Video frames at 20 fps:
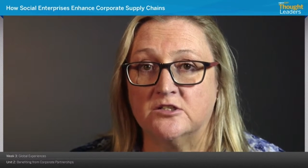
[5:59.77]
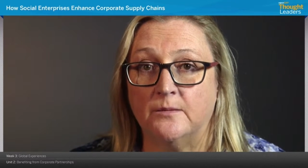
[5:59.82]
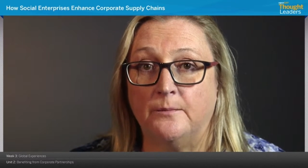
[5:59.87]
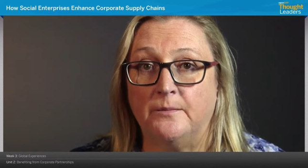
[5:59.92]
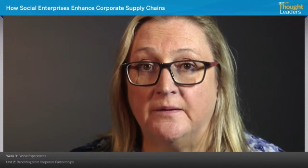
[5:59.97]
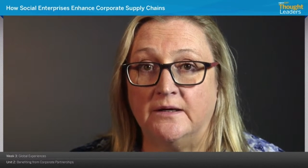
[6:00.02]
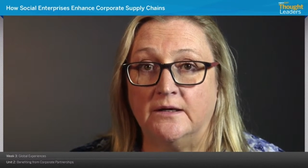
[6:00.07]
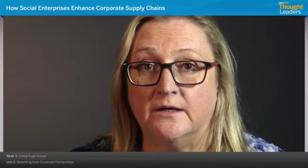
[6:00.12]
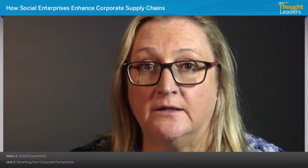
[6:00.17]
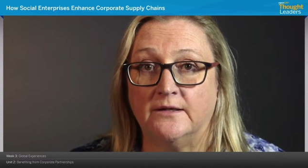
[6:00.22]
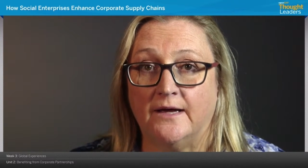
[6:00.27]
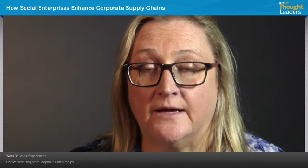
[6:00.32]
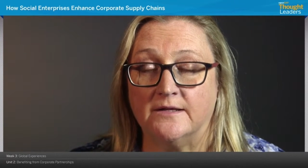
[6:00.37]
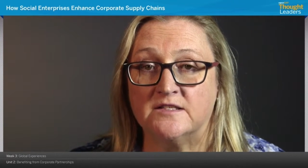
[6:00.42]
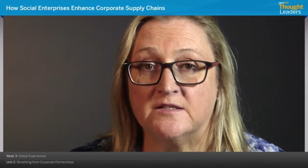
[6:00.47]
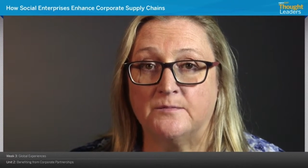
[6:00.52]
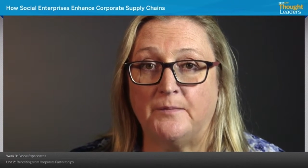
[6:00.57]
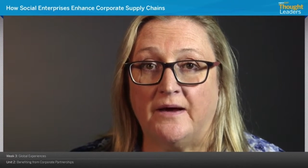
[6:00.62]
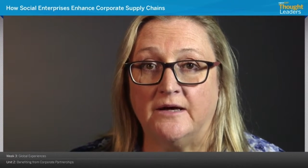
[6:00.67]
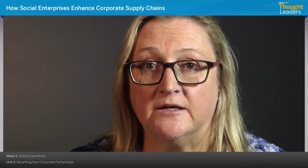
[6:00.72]
to be in that
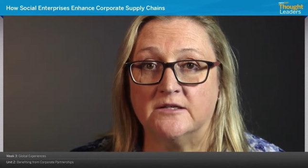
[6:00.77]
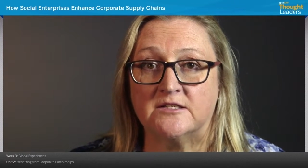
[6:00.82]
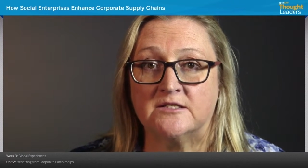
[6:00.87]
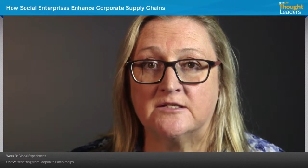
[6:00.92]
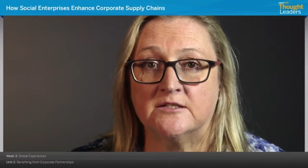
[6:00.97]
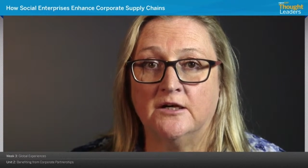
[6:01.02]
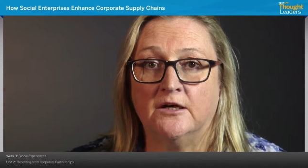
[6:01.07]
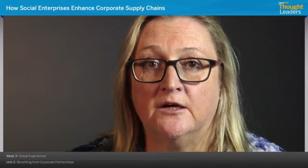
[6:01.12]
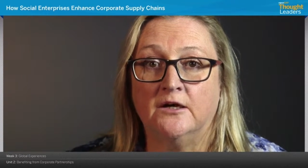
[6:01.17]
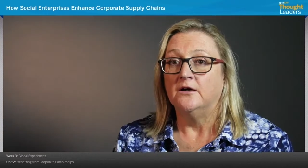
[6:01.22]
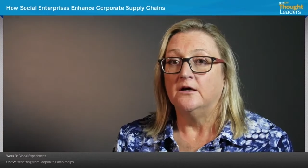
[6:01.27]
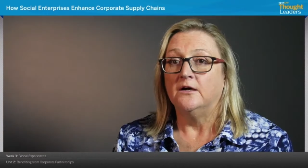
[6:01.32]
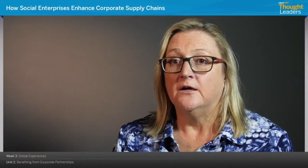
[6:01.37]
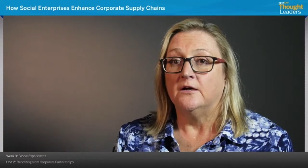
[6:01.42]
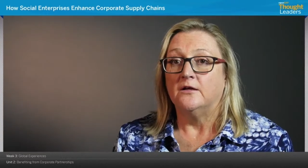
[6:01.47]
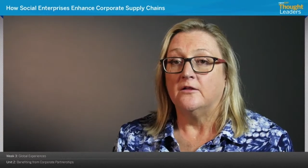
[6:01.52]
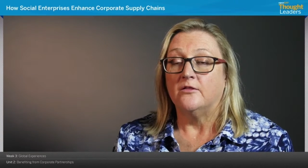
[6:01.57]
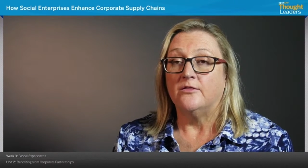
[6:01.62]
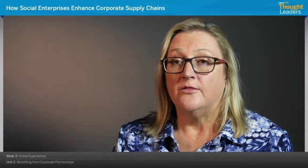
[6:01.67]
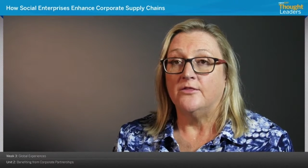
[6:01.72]
space.
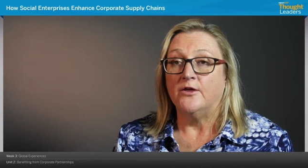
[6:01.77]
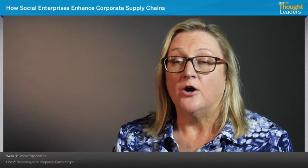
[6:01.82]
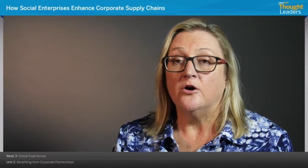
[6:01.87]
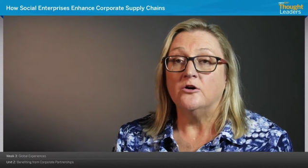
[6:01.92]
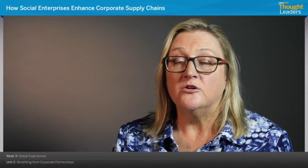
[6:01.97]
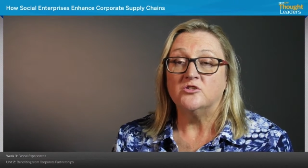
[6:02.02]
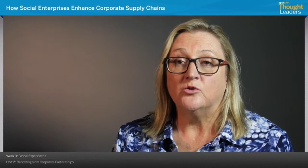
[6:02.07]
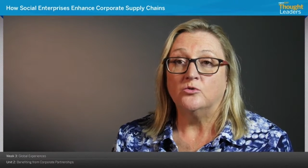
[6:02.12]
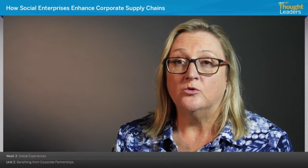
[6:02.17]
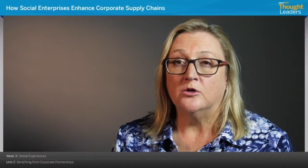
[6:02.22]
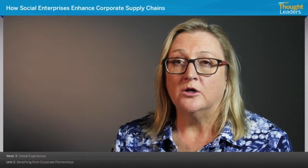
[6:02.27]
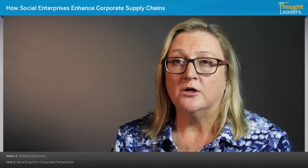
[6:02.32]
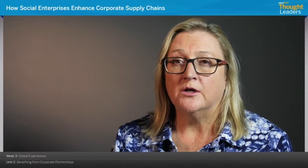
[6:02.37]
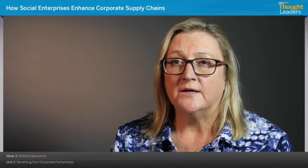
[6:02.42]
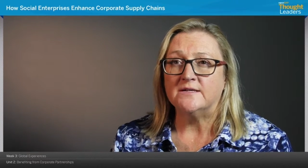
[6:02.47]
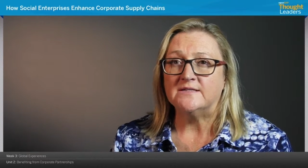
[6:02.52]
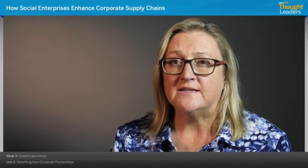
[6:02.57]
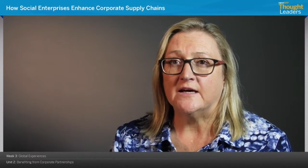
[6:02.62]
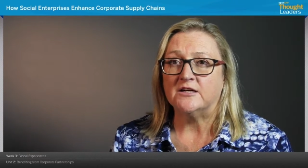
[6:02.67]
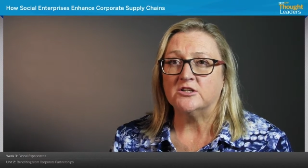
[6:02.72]
Those
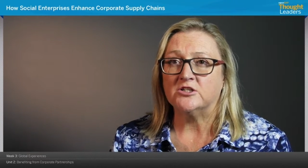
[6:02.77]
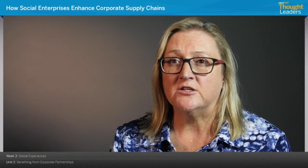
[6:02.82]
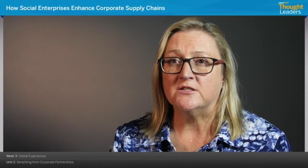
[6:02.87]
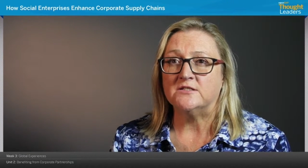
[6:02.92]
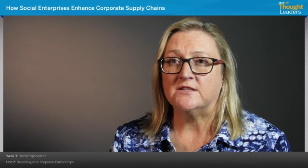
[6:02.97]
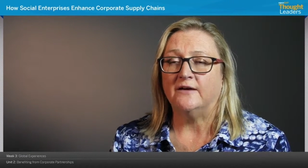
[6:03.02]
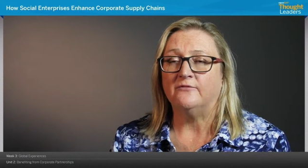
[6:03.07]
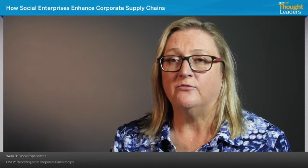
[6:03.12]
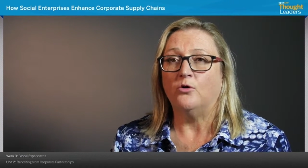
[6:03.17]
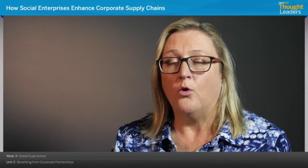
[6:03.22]
organisations have